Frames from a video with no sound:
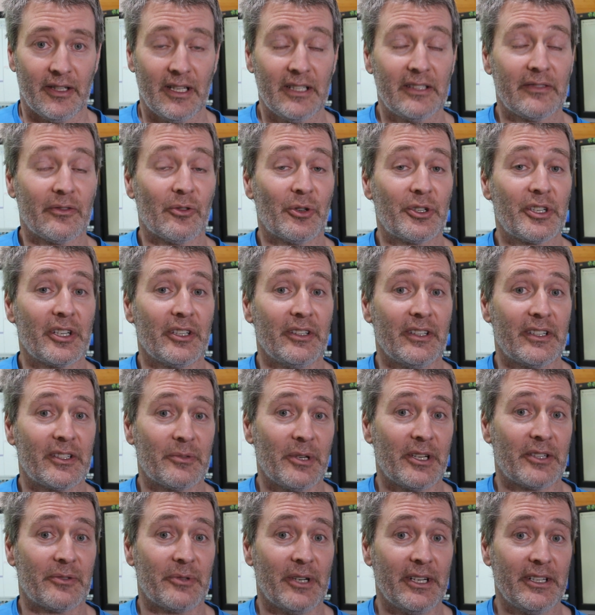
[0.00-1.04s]
Thanks for watching
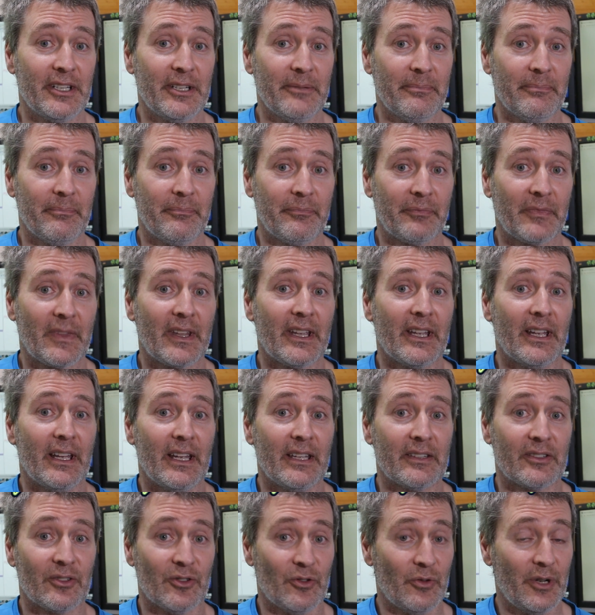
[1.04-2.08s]
this week's roundup.
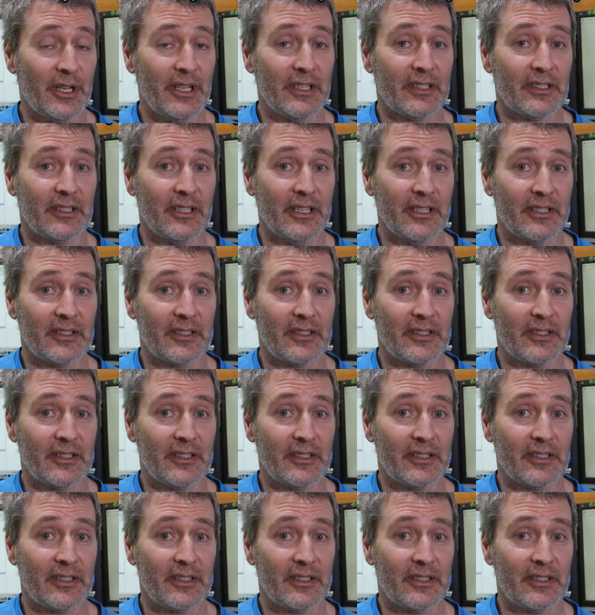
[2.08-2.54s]
As always,